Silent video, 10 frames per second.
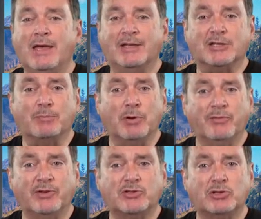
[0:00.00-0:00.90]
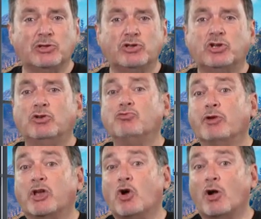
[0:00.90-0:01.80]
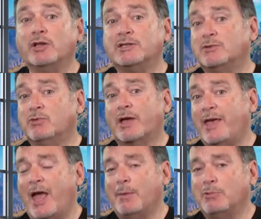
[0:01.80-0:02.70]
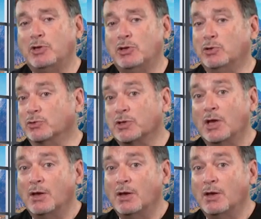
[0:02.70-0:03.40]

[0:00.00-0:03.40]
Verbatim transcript: is the perfect solution regardless of what camera you use,